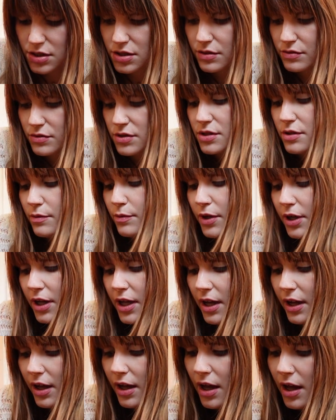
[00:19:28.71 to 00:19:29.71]
so someone
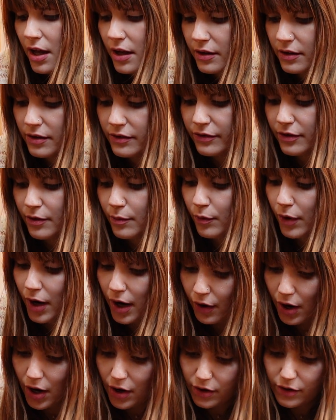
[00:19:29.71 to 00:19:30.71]
can get some
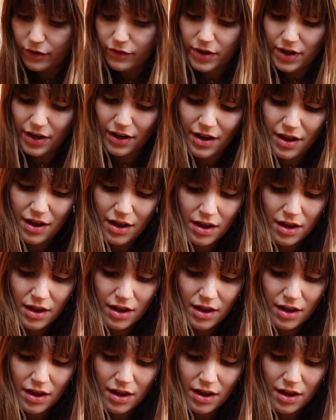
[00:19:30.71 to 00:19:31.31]
wear out of it.